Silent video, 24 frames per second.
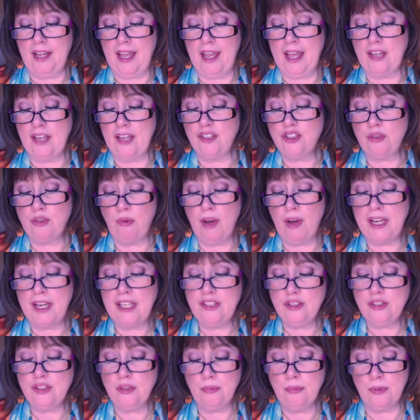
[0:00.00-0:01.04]
and
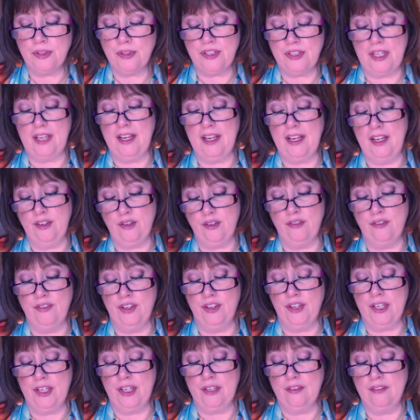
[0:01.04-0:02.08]
22%
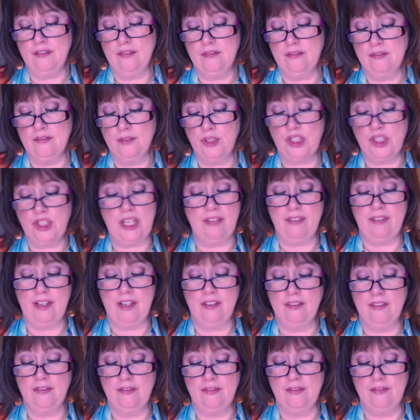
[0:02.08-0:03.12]
introverted, which I
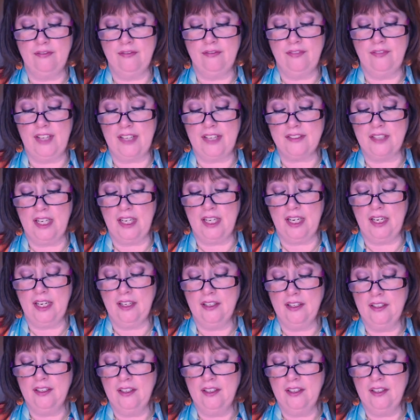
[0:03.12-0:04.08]
found fascinating.